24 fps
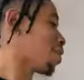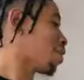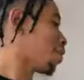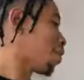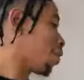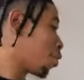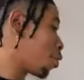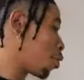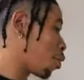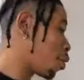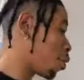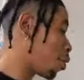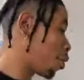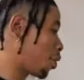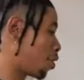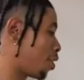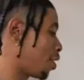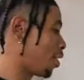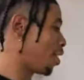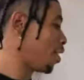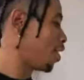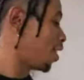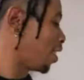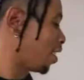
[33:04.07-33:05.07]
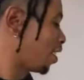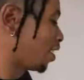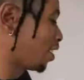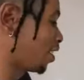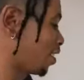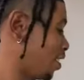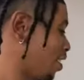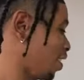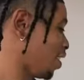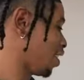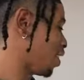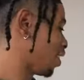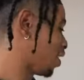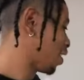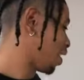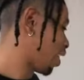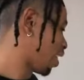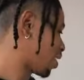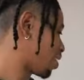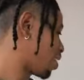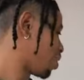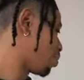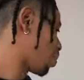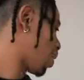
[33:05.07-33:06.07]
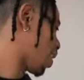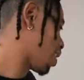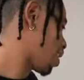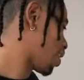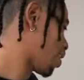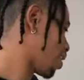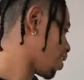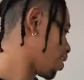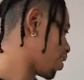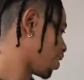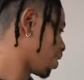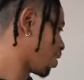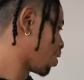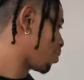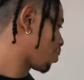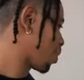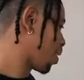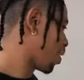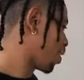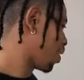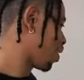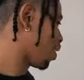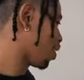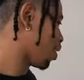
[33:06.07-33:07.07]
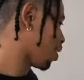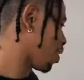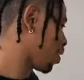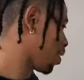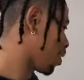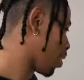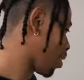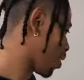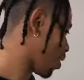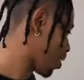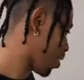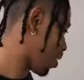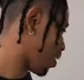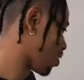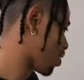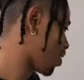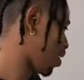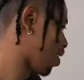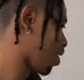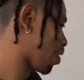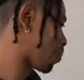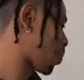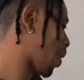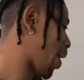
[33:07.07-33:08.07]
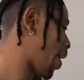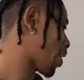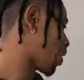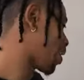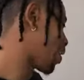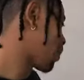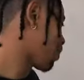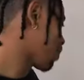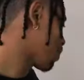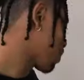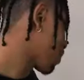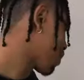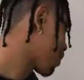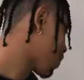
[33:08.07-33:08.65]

and full. Yeah, look like she about to get ready to her, her start packing.